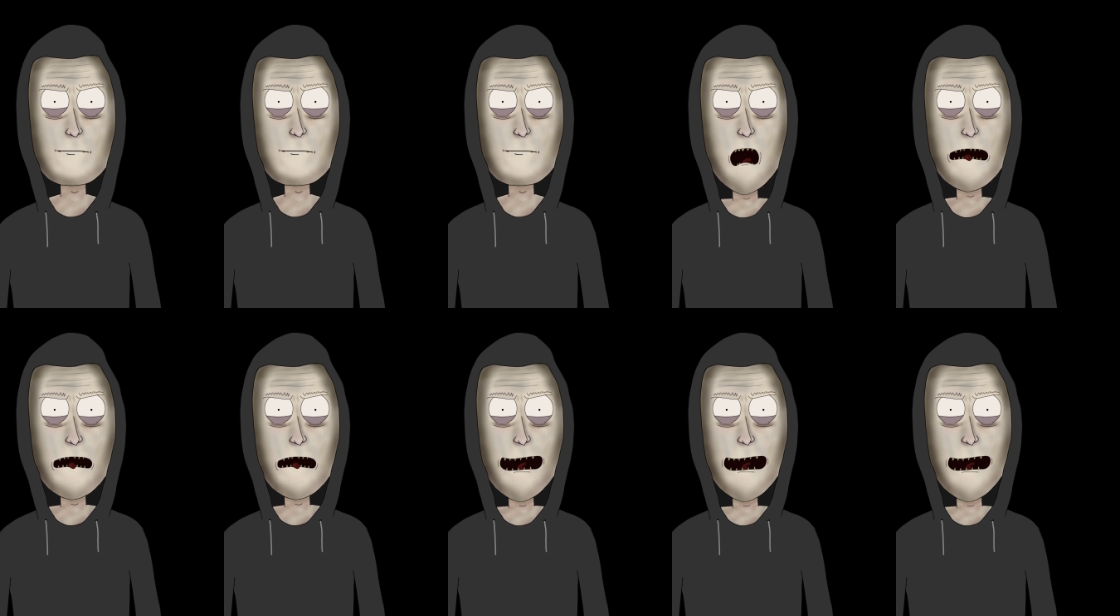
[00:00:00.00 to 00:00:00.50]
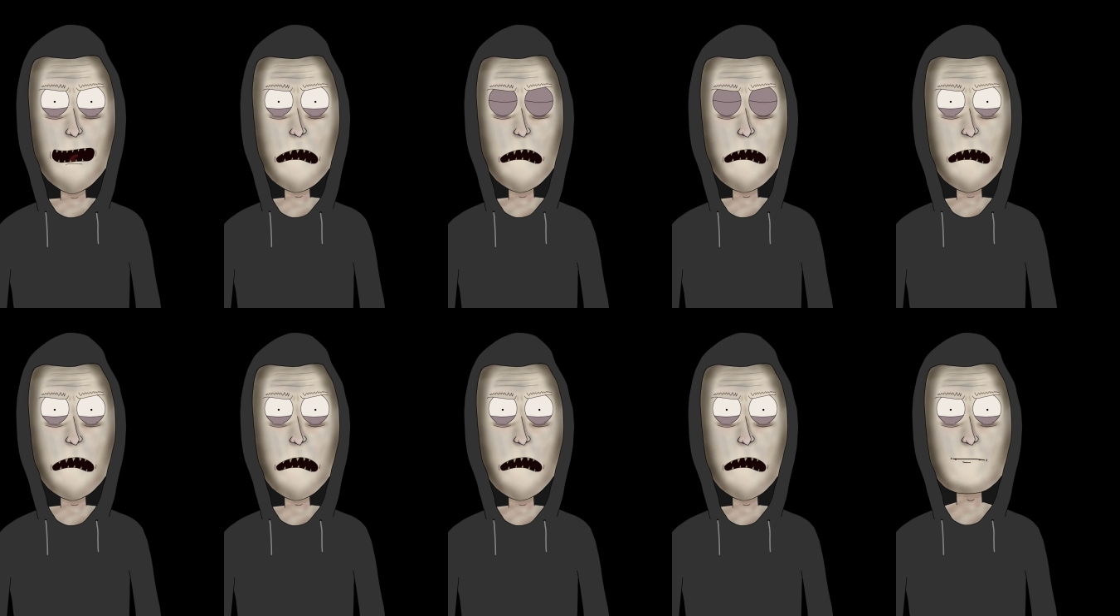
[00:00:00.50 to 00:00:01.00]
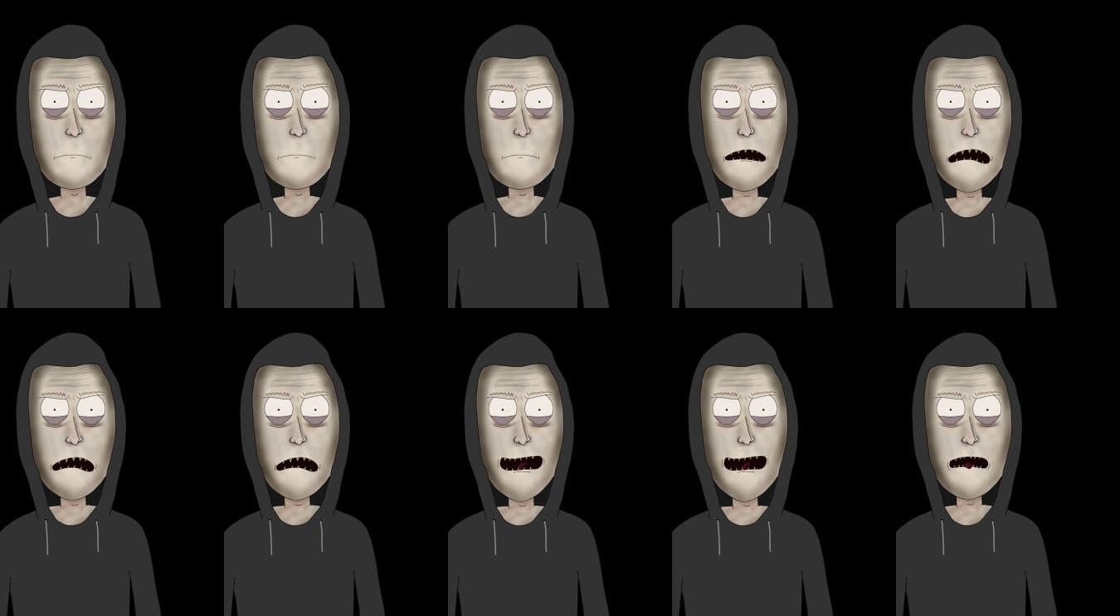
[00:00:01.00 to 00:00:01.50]
I swallowed a lump
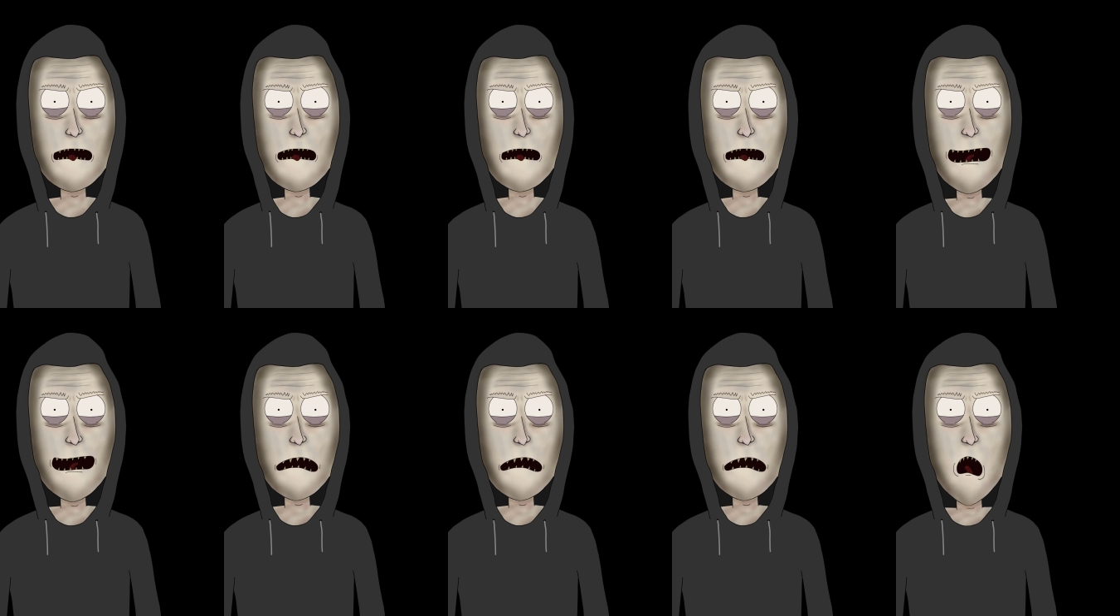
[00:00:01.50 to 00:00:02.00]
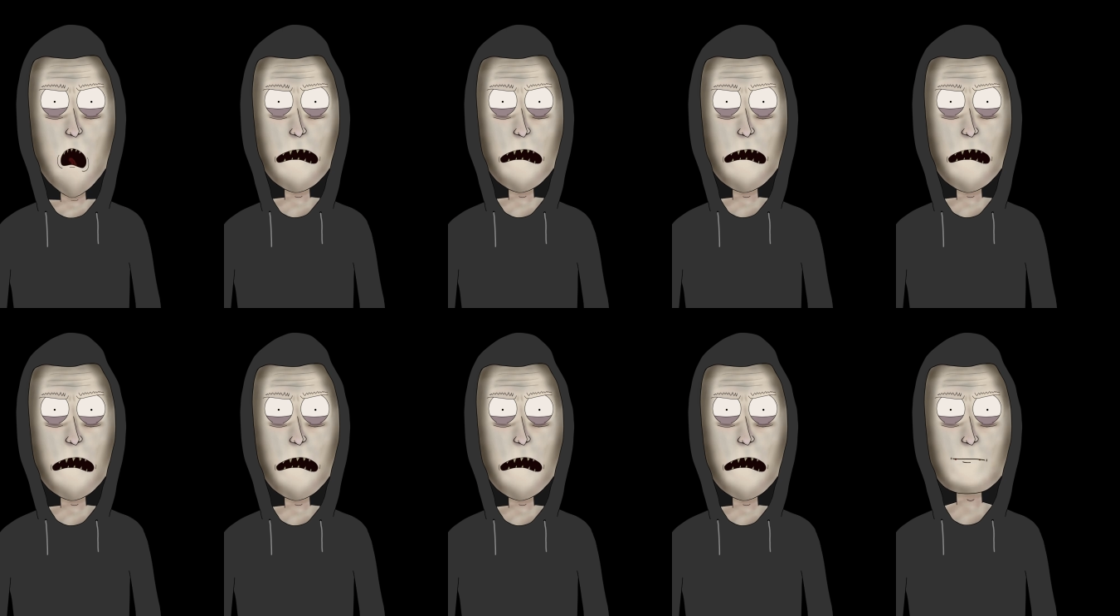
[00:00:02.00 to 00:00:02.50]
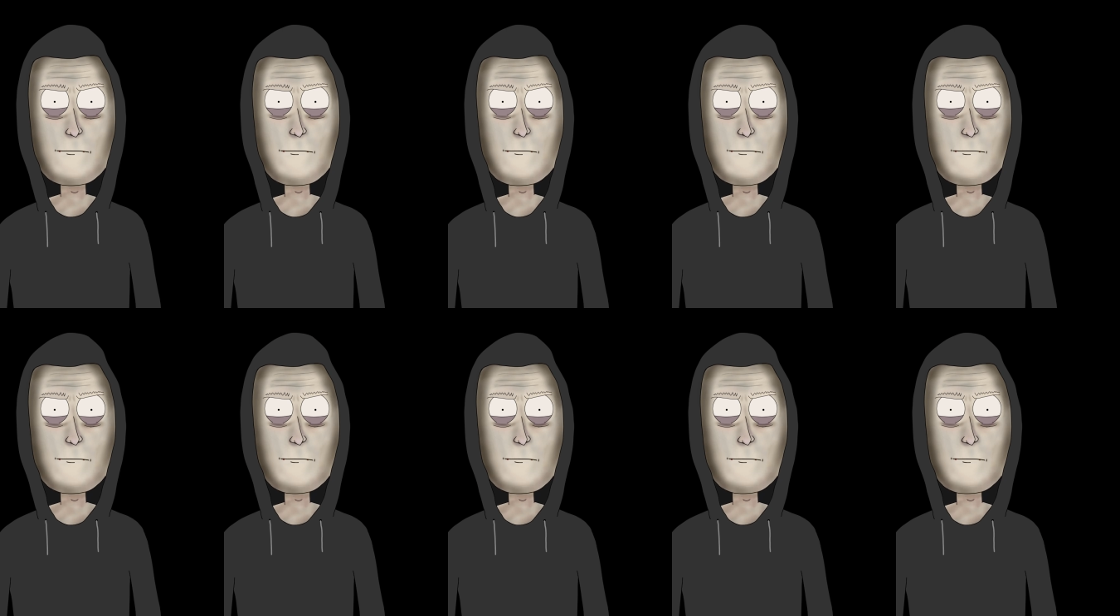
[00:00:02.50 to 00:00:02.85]
and tears stung my eyes.